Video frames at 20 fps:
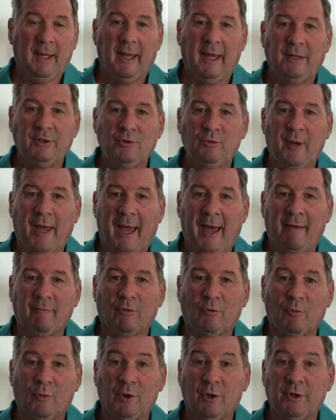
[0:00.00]
and you have
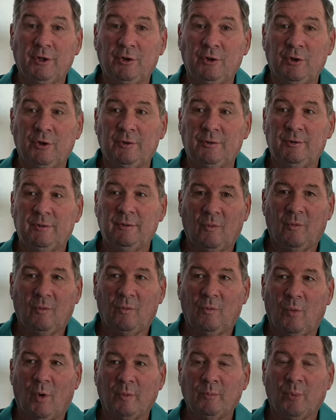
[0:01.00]
a really good
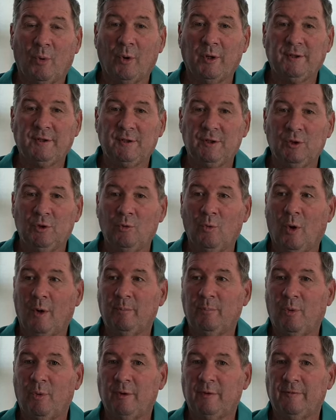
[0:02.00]
1.2,
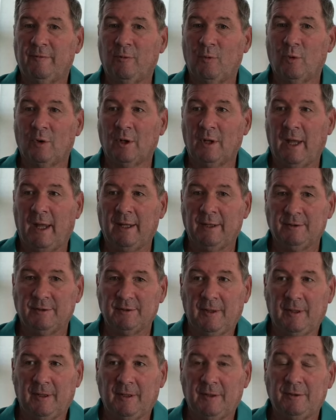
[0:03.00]
1.4
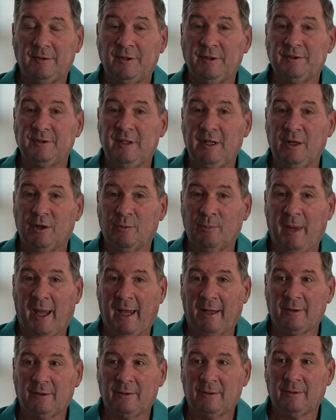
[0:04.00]
lens. Does gear
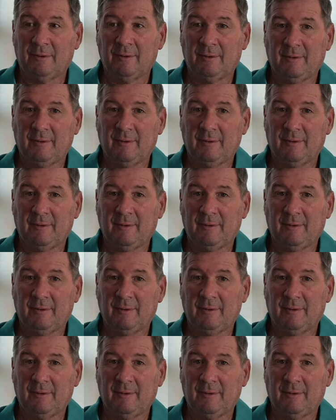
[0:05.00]
matter?